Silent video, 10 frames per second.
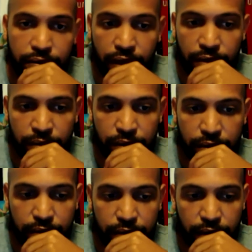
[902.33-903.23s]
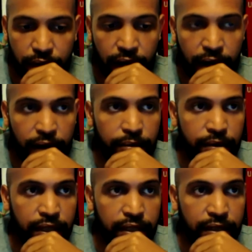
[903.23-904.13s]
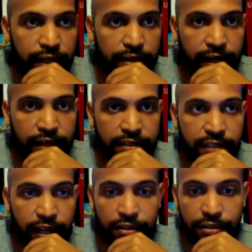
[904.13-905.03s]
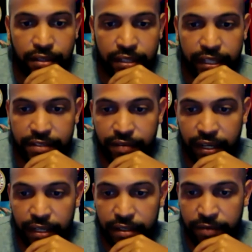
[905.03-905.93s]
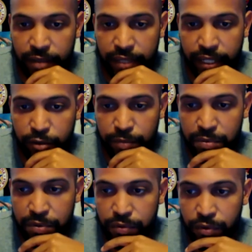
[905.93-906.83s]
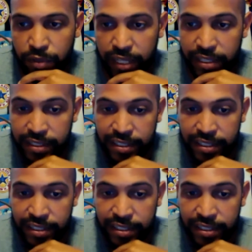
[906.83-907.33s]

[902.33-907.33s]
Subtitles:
Now I will then take us down to the next fight, the fight that took place before that.